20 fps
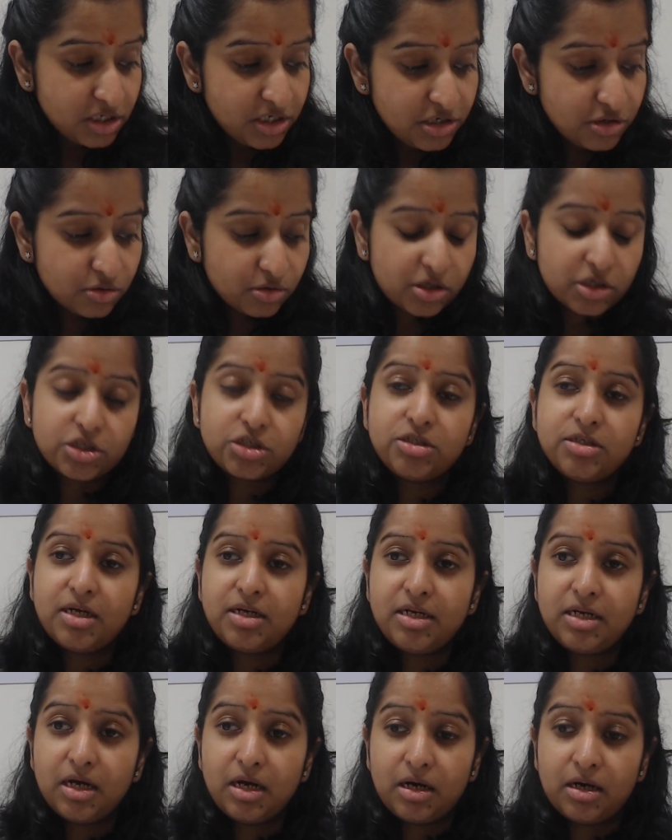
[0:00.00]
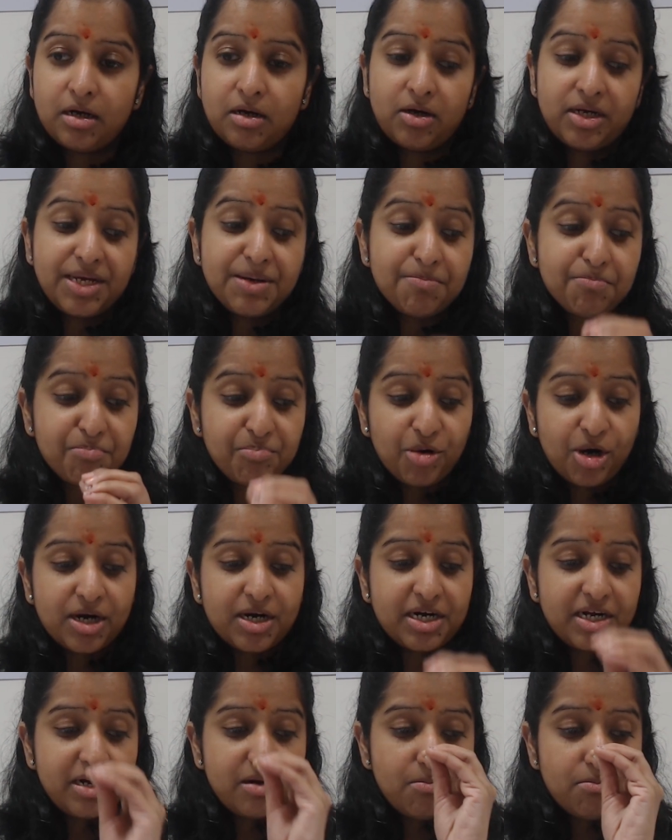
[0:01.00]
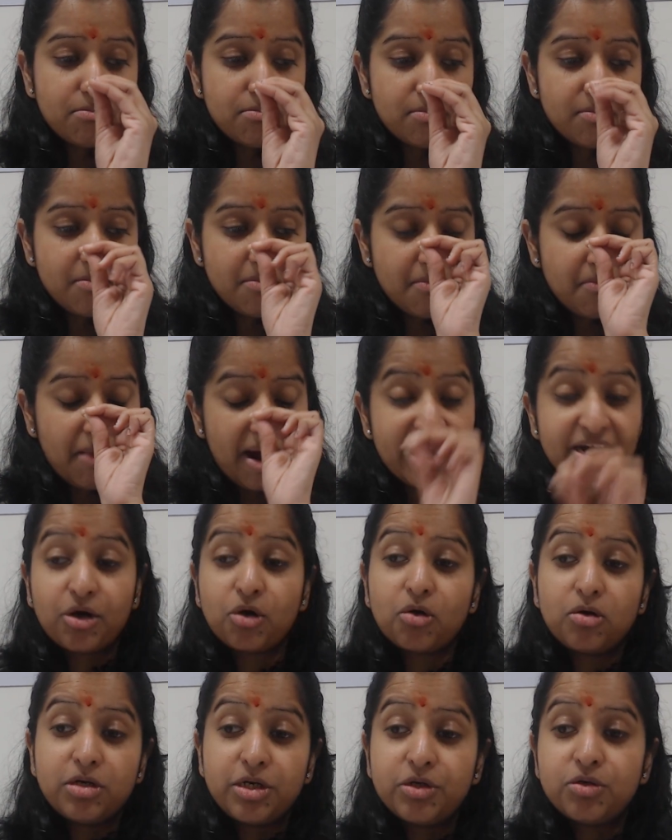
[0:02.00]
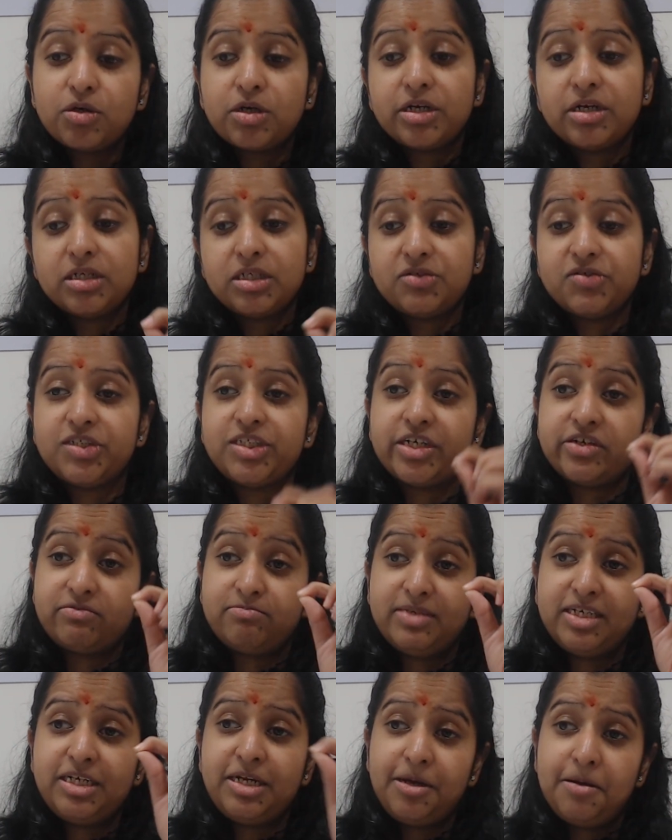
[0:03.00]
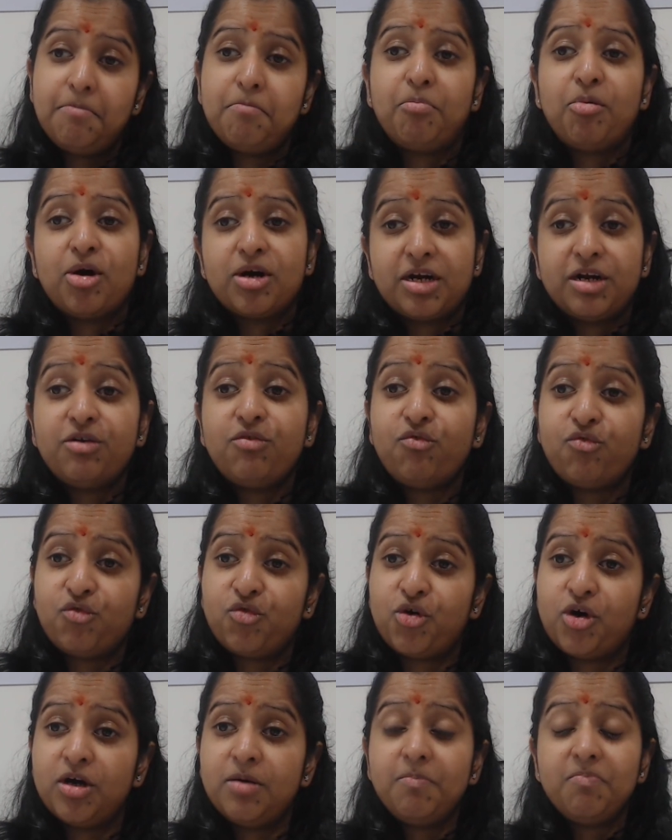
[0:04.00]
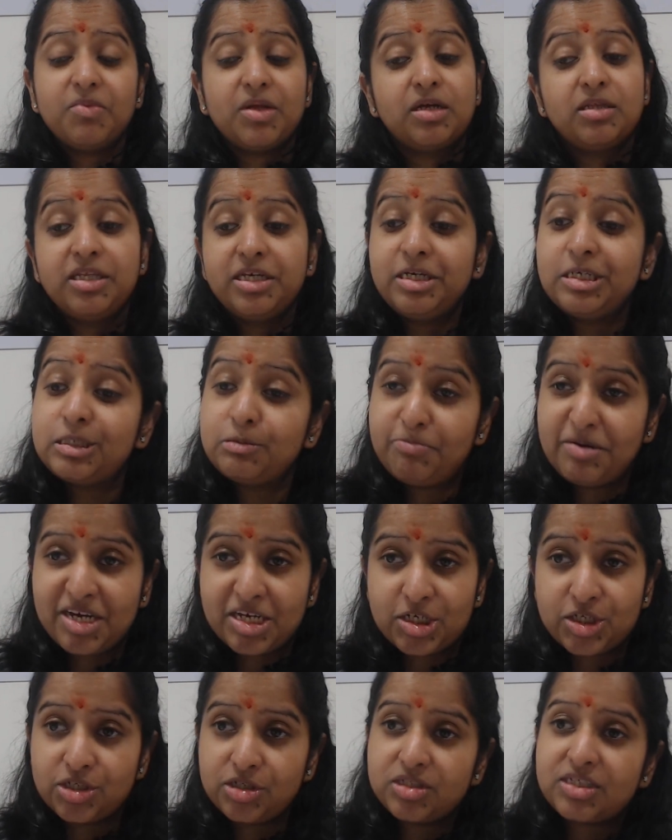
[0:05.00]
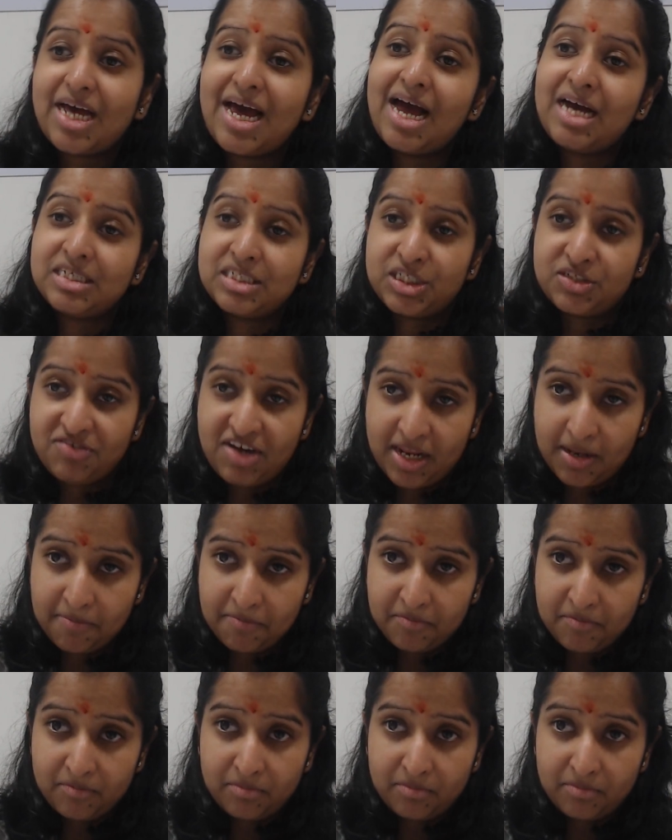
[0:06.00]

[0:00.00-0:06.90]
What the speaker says: nutritional important micronutrients which have been important for these patients as well.